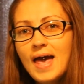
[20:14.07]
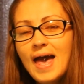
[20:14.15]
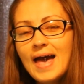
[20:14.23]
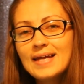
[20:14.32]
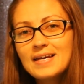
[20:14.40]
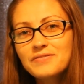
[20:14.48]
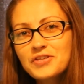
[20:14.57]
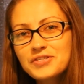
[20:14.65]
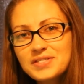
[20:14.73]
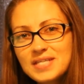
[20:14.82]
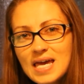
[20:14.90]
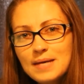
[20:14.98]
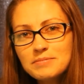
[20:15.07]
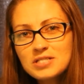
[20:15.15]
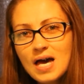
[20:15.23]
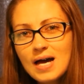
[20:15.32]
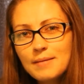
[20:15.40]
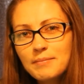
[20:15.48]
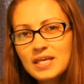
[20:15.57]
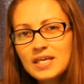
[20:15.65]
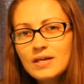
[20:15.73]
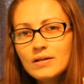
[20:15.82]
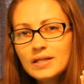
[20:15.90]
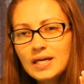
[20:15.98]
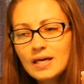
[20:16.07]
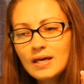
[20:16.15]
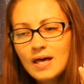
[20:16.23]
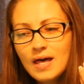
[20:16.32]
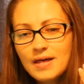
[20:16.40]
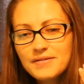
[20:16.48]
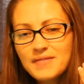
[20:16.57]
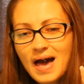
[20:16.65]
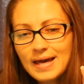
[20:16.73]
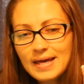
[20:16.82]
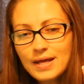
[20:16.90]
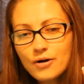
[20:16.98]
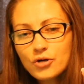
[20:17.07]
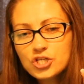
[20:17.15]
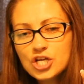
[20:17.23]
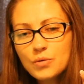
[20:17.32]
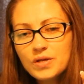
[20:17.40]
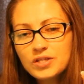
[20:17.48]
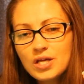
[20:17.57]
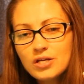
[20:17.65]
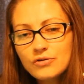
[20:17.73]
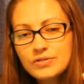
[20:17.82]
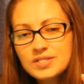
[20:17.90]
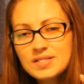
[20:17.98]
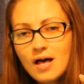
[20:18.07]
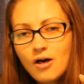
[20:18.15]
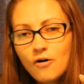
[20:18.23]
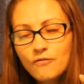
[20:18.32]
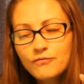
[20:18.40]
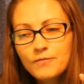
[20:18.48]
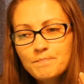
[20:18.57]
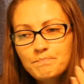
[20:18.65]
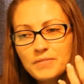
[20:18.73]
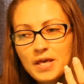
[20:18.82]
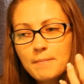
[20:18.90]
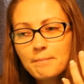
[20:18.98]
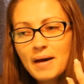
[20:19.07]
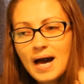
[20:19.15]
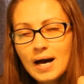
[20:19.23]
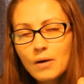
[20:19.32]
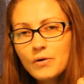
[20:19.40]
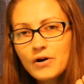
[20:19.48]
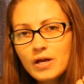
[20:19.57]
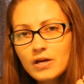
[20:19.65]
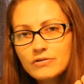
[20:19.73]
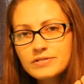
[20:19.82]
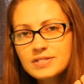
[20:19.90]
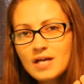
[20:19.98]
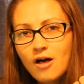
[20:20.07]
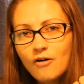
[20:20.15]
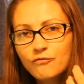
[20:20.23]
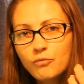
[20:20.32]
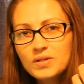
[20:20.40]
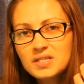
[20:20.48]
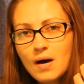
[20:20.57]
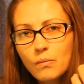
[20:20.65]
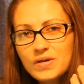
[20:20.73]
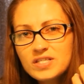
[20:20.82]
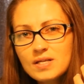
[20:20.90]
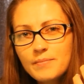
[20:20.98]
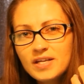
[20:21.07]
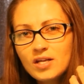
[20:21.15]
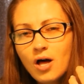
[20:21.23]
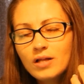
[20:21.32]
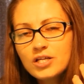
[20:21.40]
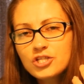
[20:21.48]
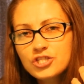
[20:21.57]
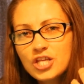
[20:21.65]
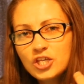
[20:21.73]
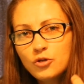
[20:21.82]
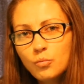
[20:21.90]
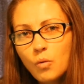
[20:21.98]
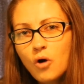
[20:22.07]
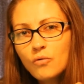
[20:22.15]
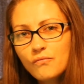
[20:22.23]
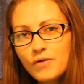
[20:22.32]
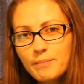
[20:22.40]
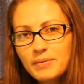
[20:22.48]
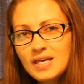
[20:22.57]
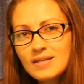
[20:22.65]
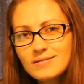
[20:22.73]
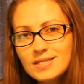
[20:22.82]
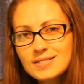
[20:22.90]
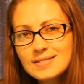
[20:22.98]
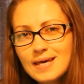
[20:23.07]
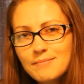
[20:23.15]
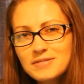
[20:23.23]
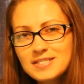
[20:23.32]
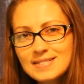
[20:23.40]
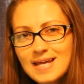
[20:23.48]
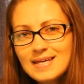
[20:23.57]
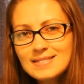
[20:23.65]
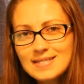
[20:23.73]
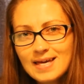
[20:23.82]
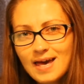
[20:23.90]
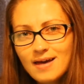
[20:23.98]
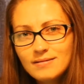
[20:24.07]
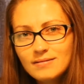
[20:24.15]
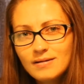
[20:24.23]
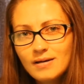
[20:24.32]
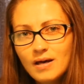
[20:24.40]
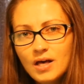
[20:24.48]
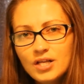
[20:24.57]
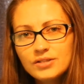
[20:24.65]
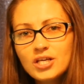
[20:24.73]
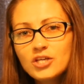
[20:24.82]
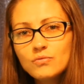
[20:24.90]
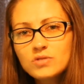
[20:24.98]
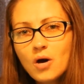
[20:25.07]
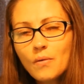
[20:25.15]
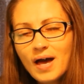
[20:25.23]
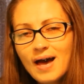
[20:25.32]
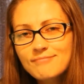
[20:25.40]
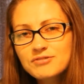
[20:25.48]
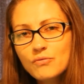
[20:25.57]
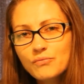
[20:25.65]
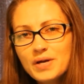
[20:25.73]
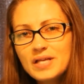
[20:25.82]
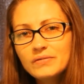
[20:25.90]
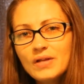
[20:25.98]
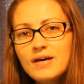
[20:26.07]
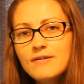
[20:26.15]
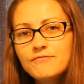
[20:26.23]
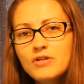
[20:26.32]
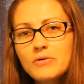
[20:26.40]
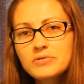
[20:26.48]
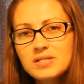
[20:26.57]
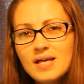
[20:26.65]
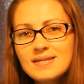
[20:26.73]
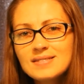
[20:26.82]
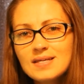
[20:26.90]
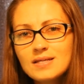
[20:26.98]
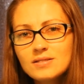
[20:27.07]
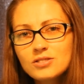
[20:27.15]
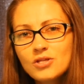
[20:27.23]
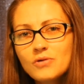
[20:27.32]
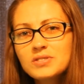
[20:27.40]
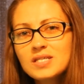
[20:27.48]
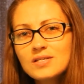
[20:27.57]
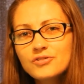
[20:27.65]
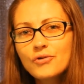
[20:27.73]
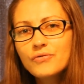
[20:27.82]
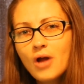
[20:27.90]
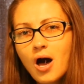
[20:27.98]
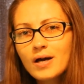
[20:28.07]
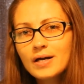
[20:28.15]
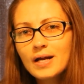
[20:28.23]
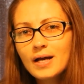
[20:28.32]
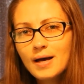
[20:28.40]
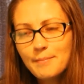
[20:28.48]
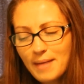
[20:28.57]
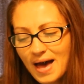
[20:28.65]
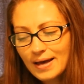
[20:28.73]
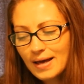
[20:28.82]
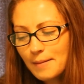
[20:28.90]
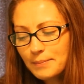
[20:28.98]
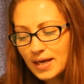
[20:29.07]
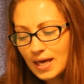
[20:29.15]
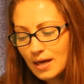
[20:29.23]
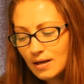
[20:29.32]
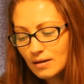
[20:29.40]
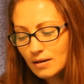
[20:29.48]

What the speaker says: And at the same time, healing that energy within yourself, empowering yourself with that wisdom and knowledge that you won't repeat the same mistakes again, that you don't have to relive those lessons. Those things are not going to come back up again.